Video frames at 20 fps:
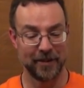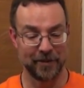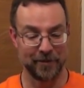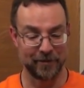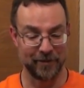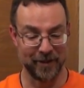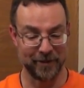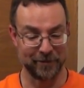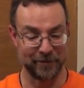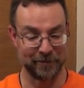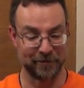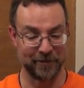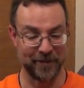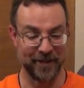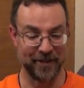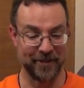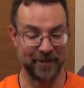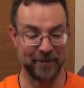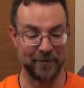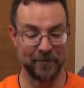rifled
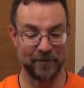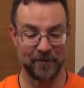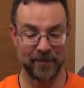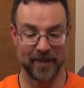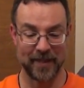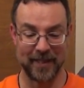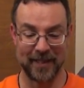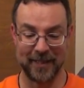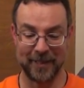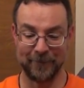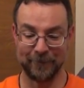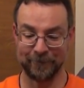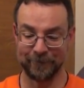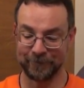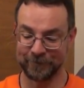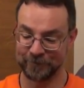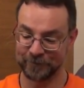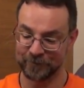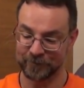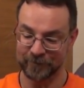firearm.
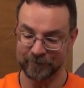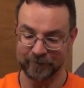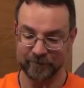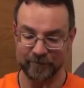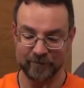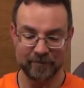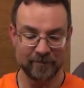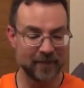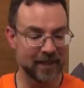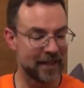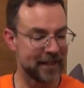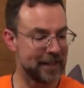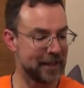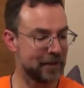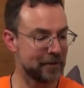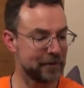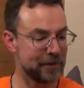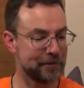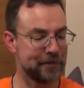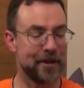
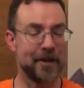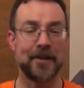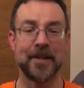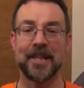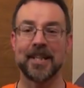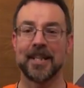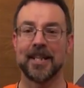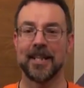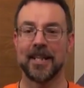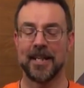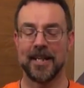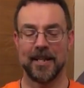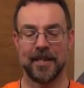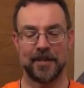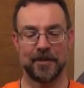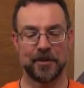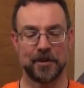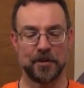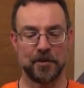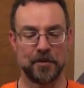Now, referring
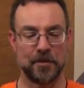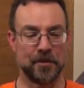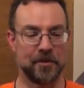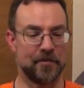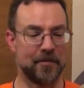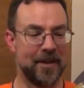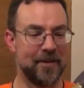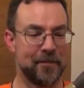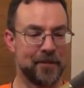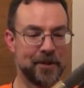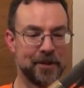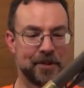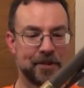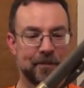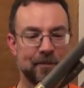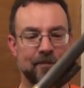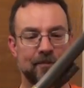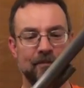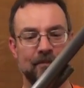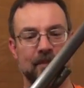to the ramrod,
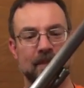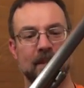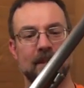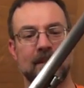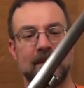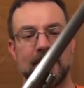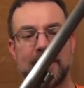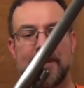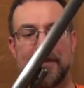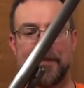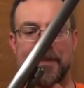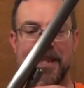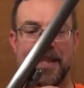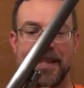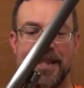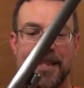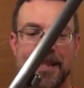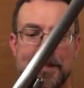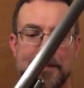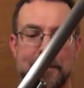
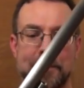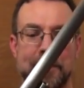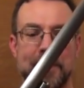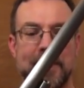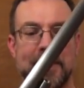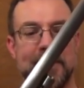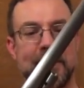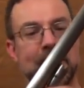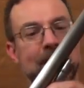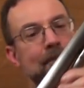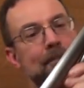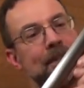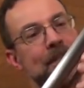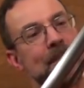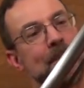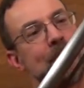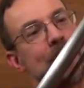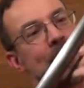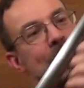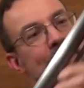something that's
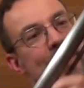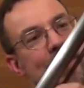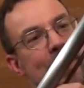peculiar